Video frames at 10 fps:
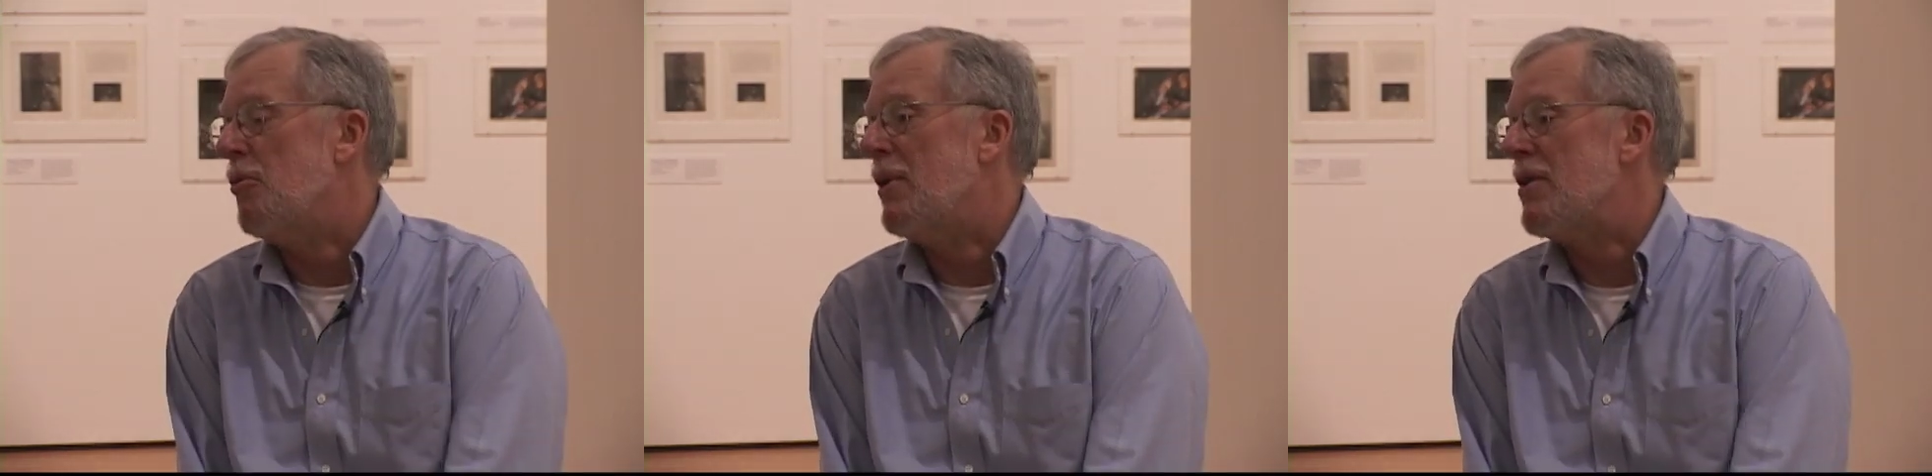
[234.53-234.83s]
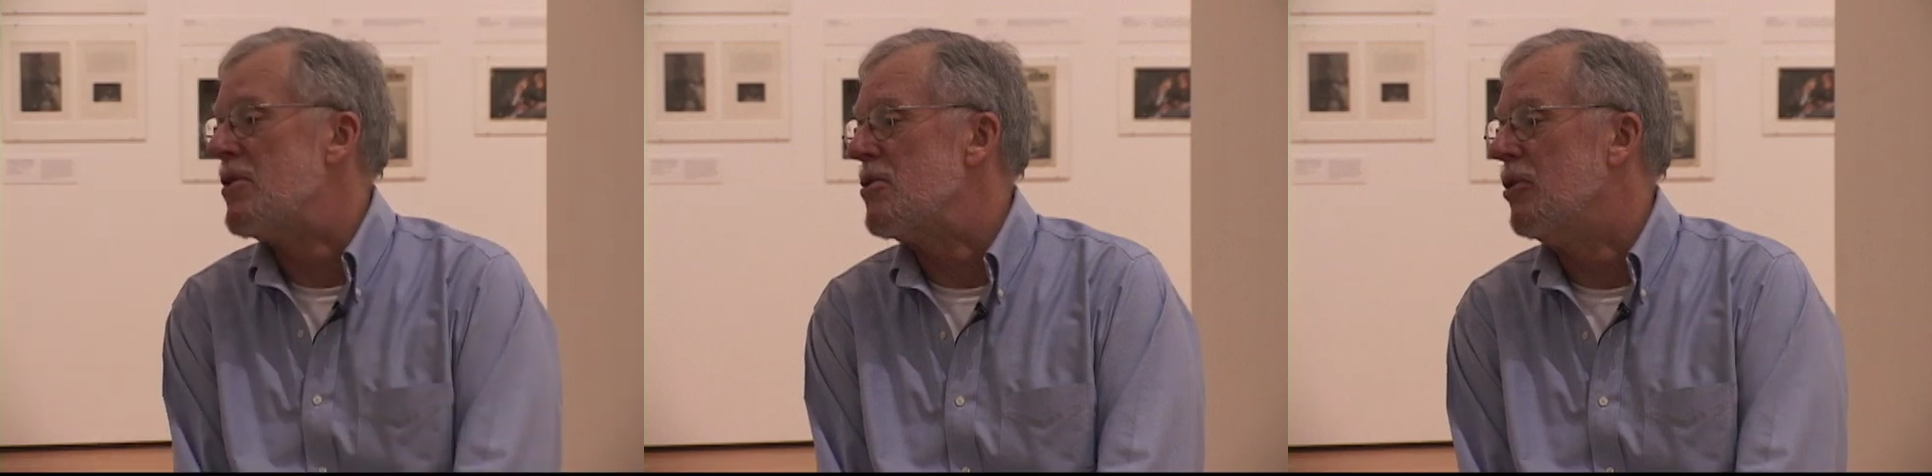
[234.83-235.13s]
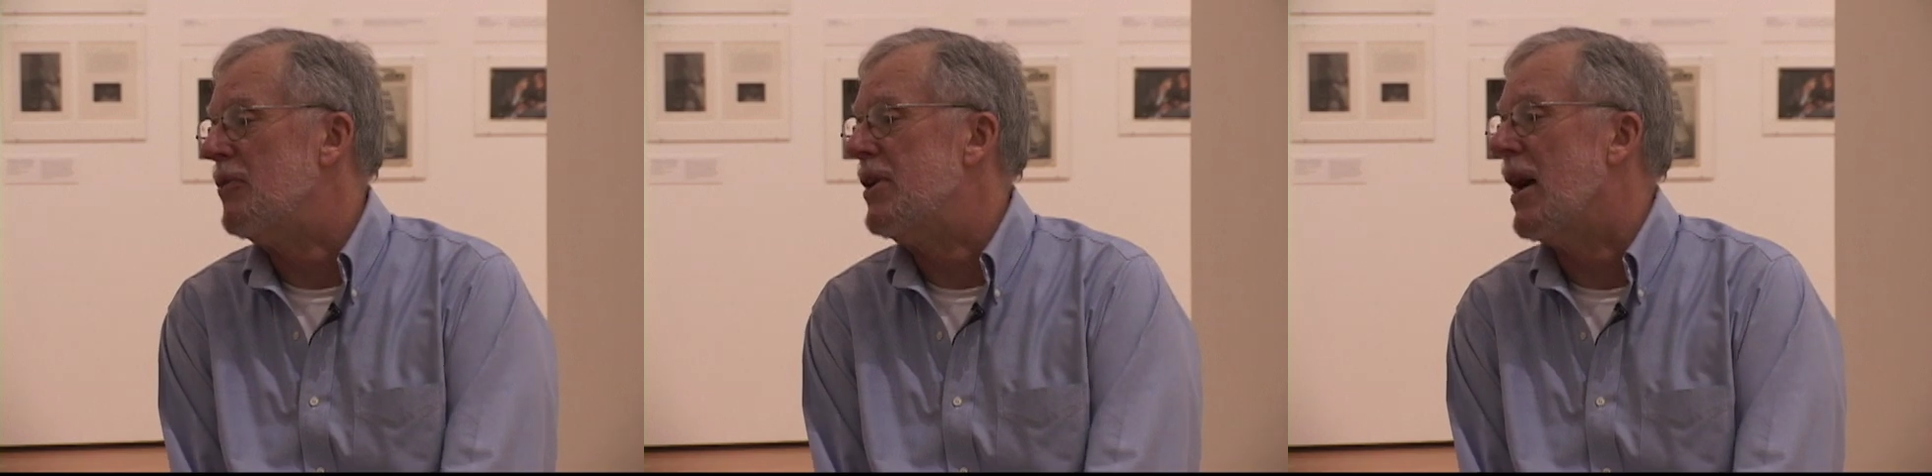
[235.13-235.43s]
process
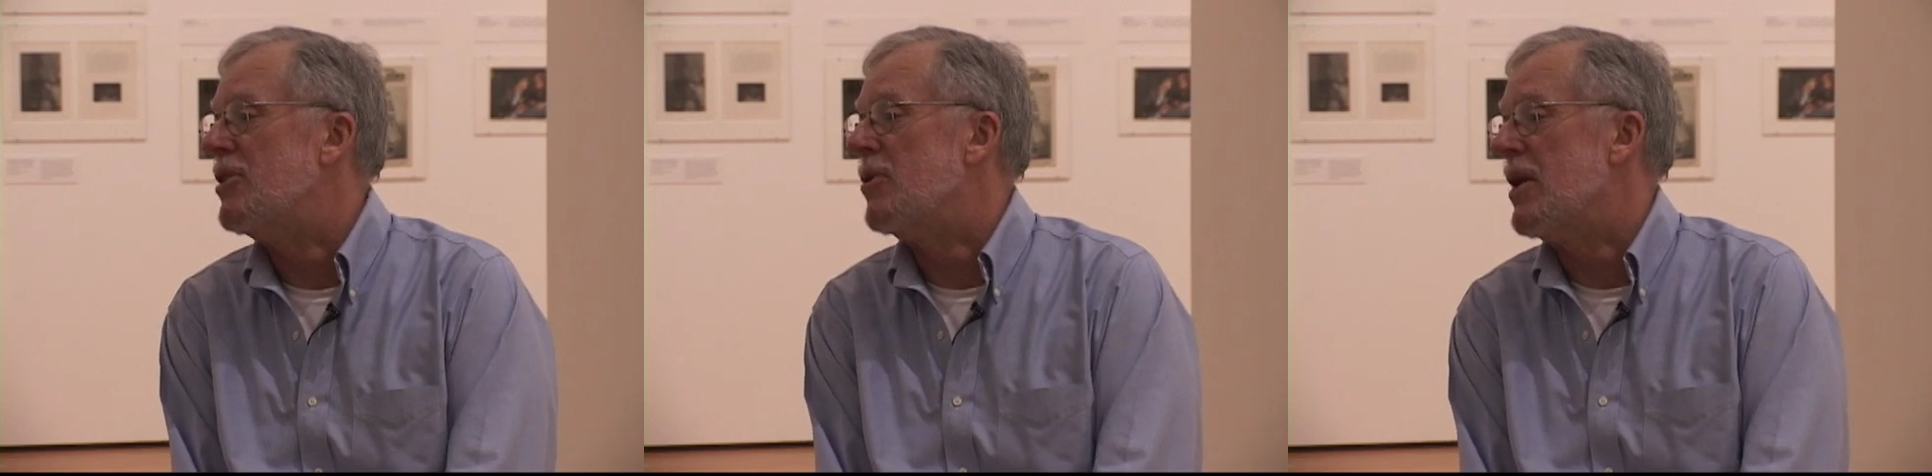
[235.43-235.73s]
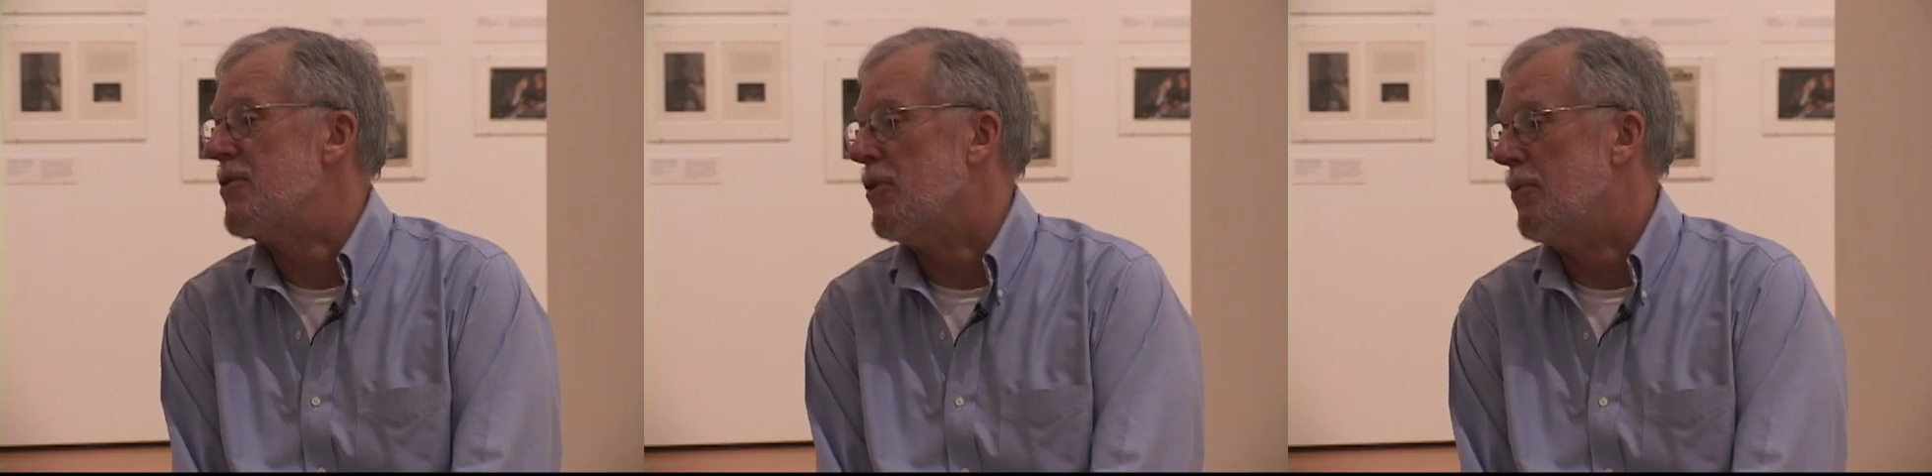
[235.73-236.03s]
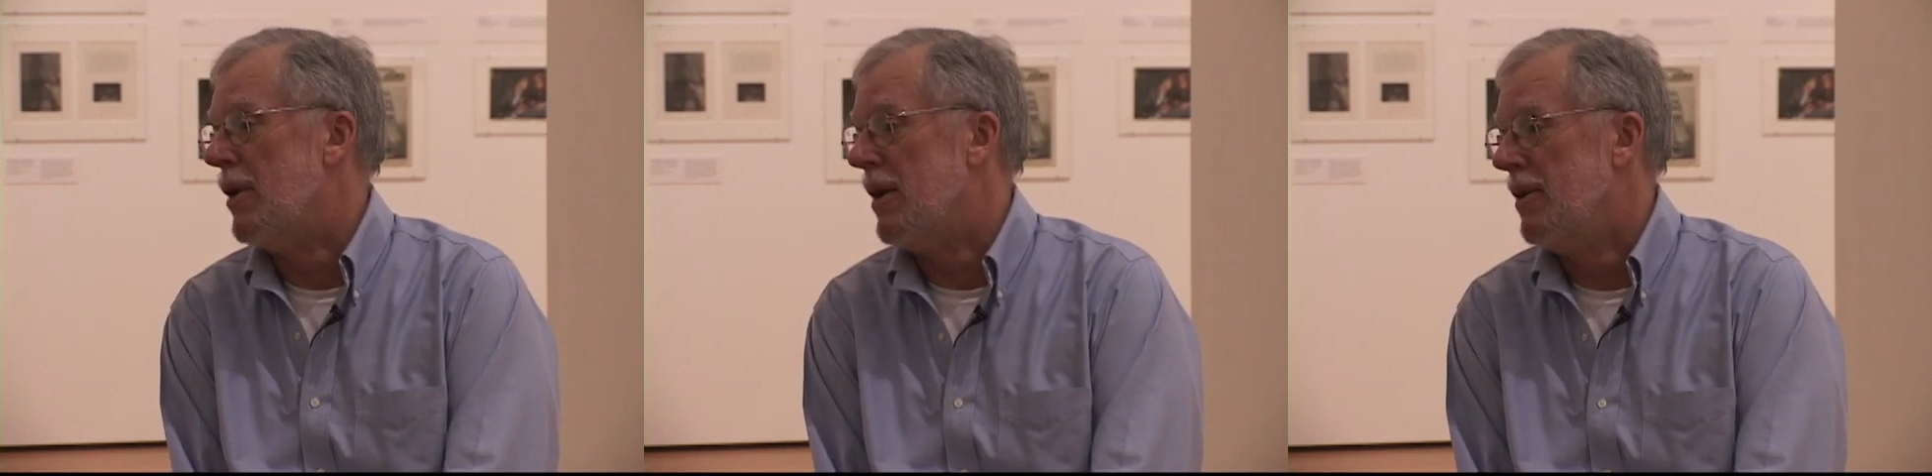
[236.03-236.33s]
called the dye transfer
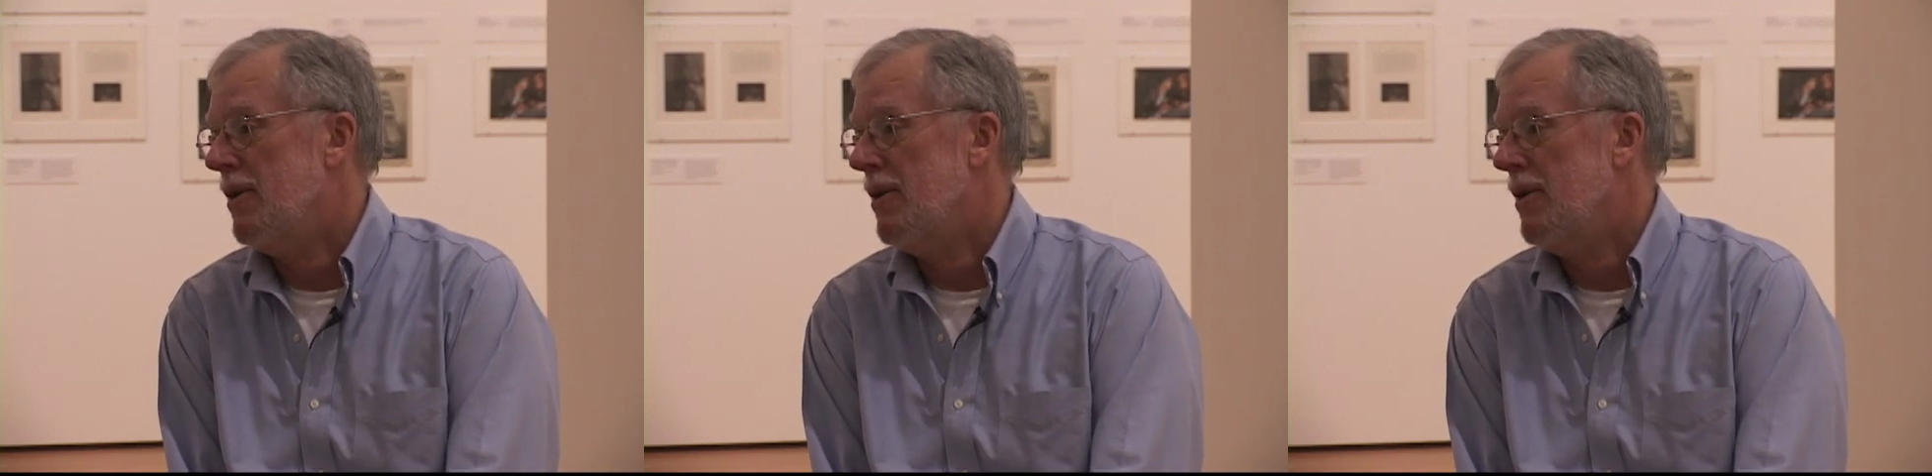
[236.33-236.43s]
print.